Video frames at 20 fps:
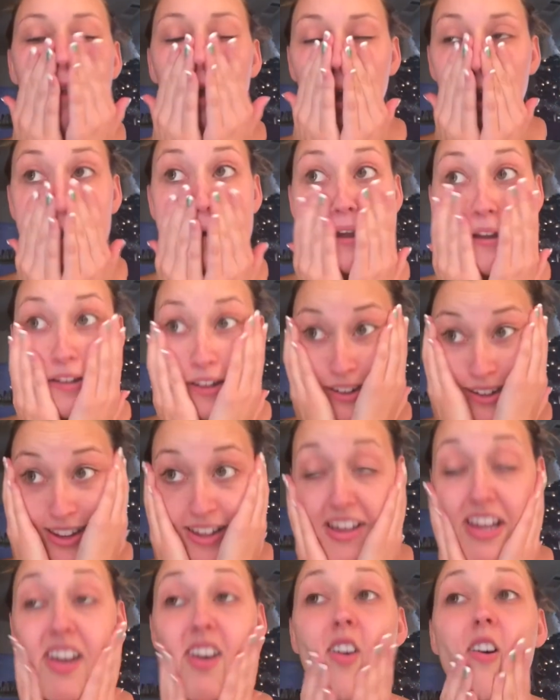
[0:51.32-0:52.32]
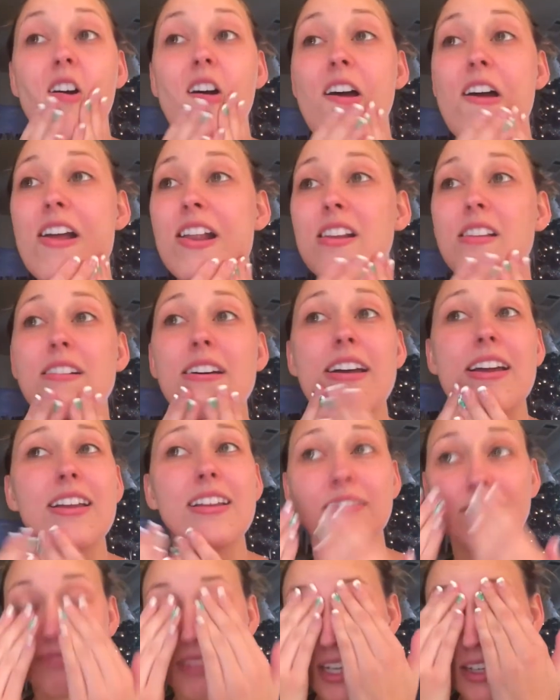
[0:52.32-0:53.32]
And it, like,
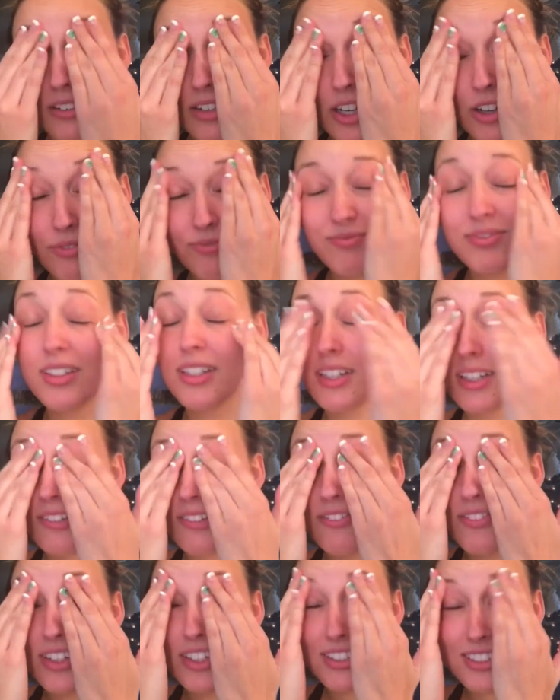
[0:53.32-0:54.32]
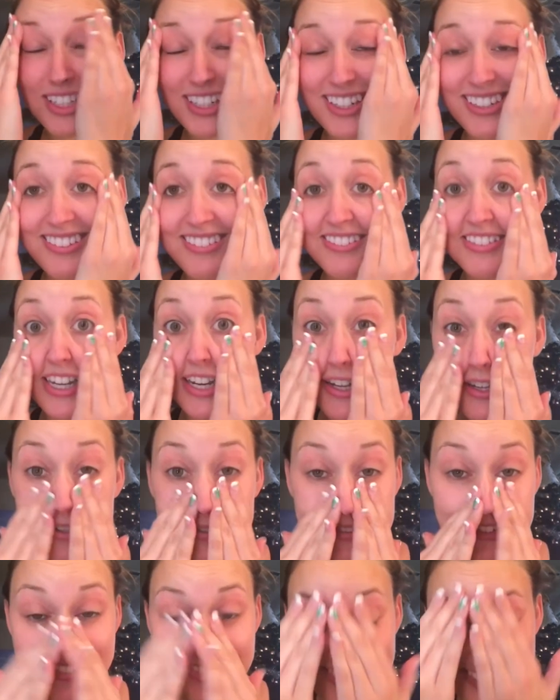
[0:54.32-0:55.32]
I don't know. It feels good.
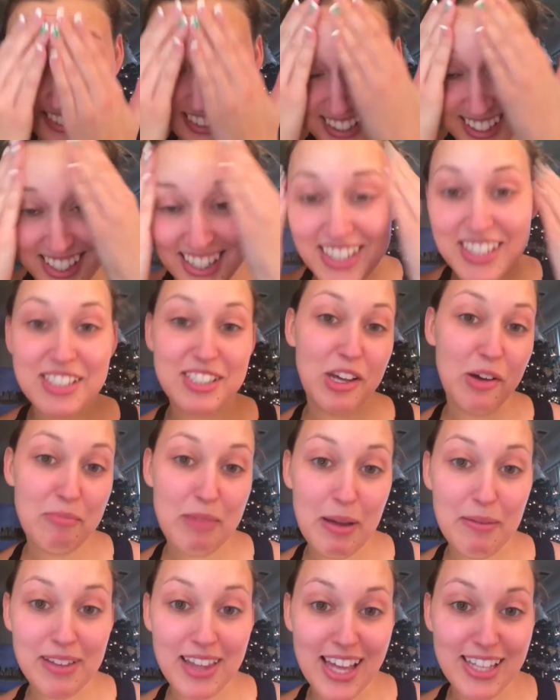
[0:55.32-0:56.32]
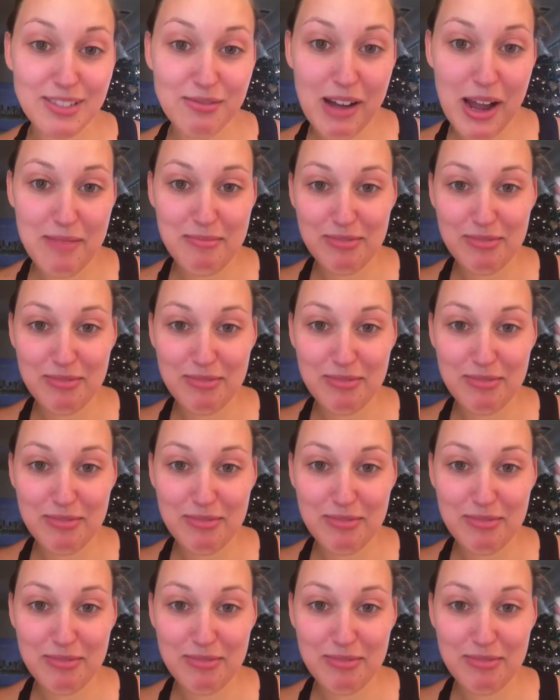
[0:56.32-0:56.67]
So maybe that's why I